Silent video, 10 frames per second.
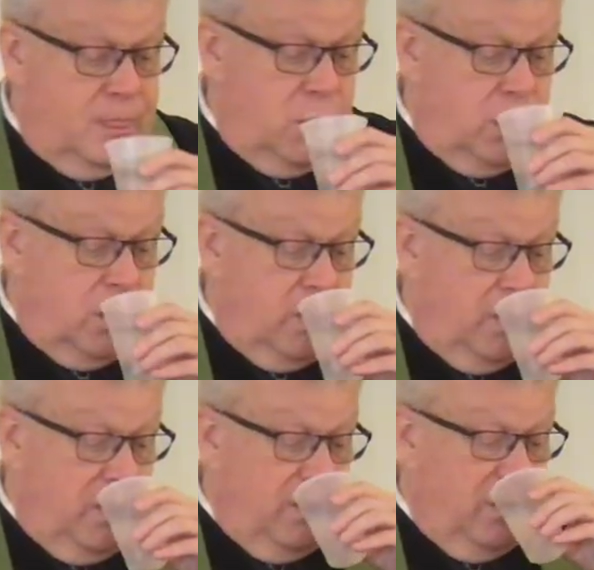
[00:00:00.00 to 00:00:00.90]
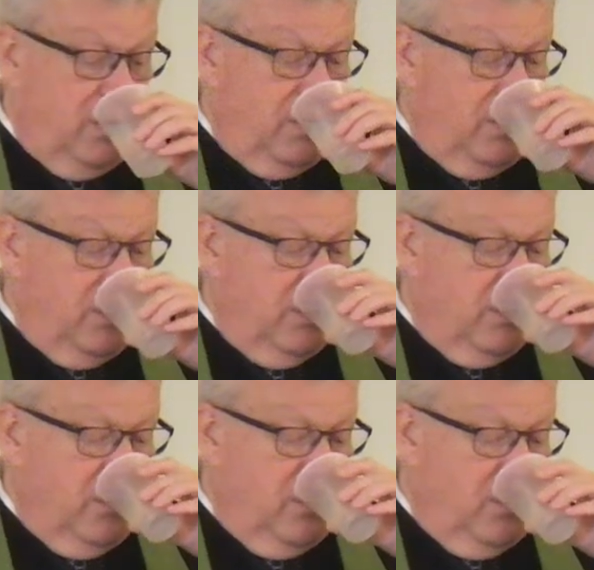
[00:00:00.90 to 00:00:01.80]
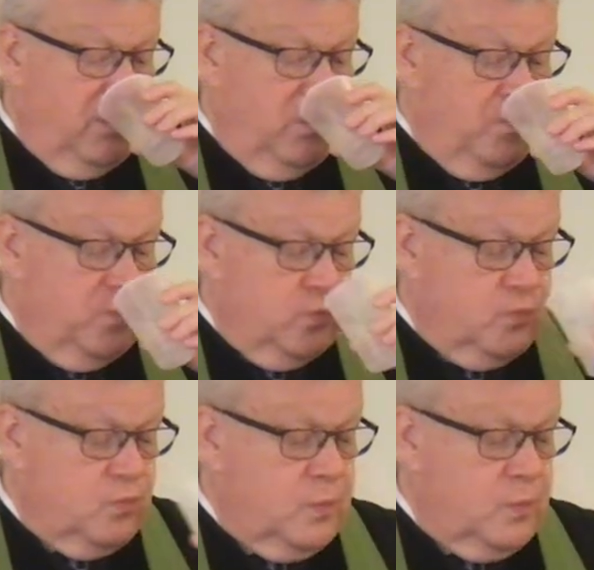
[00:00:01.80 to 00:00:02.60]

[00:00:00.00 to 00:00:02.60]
No one is speaking in this clip.